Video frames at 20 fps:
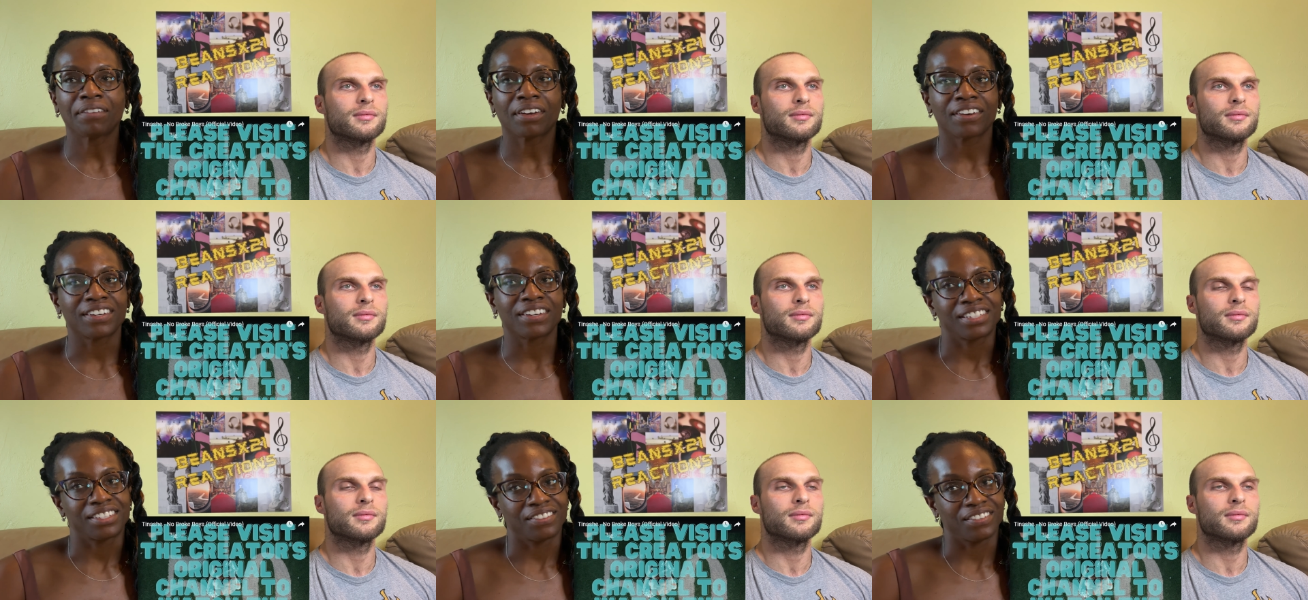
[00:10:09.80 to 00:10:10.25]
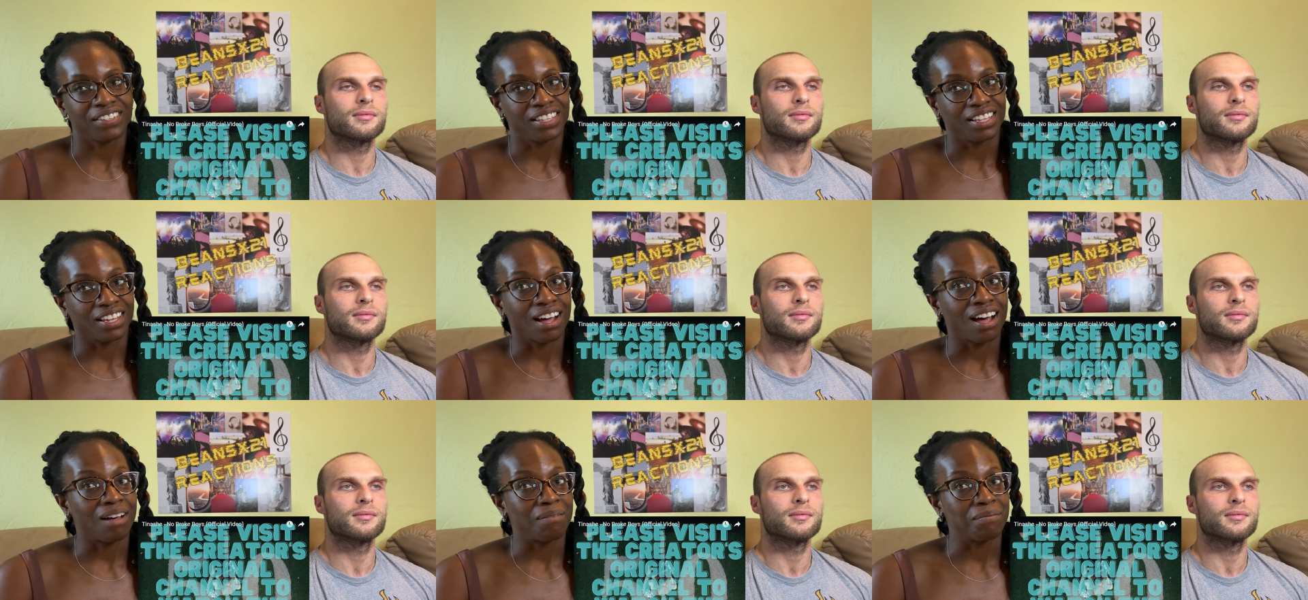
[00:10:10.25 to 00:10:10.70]
Speaker 1: curious to read the
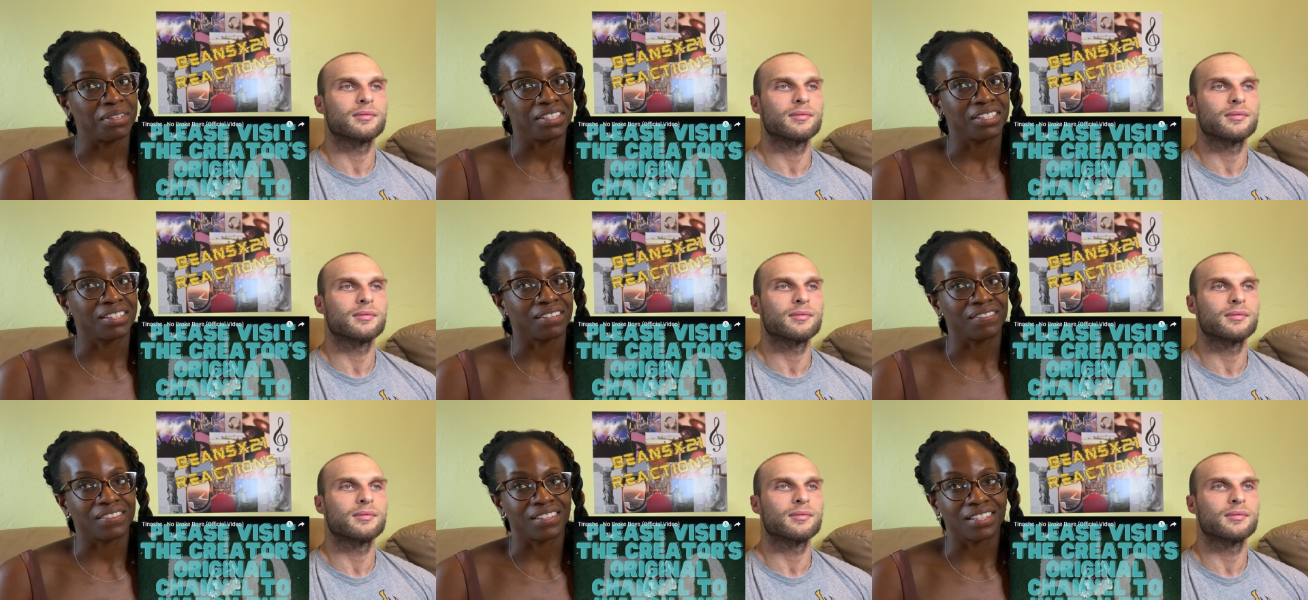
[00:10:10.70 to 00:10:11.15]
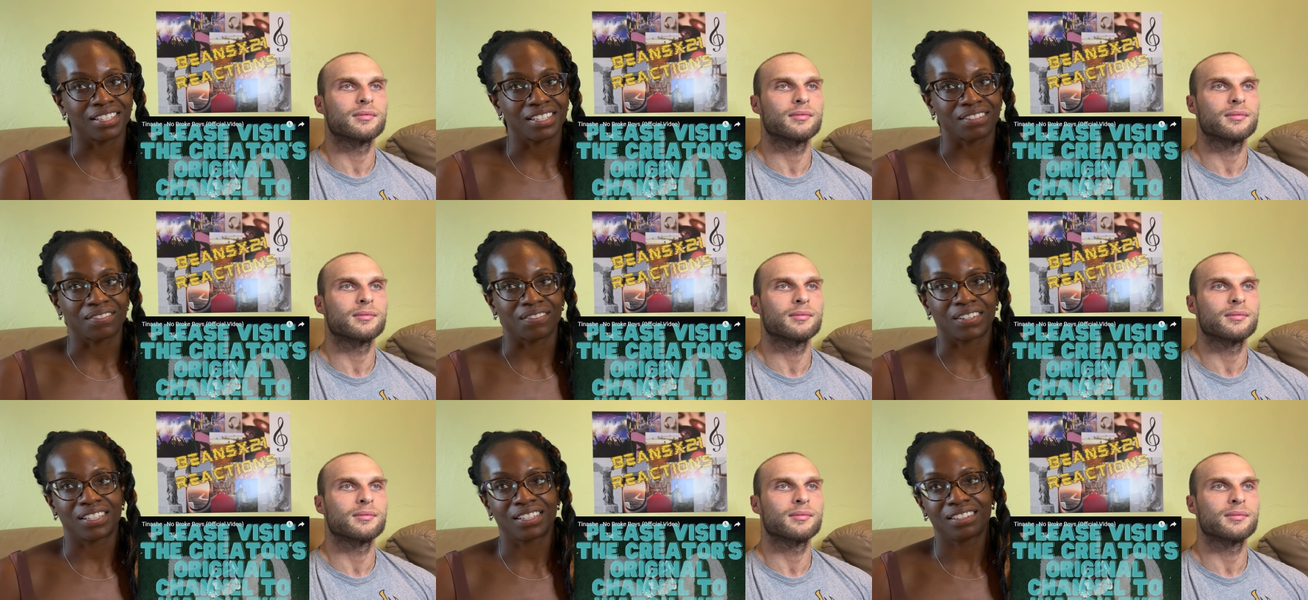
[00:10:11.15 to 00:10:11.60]
comments of this
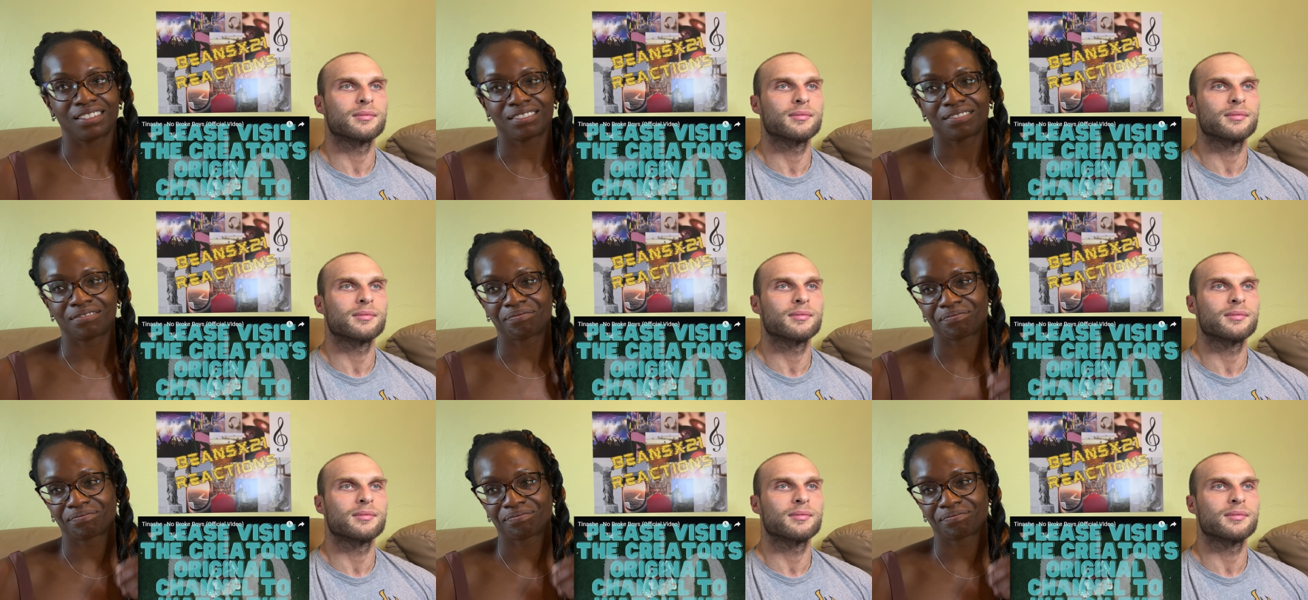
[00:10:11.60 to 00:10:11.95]
one.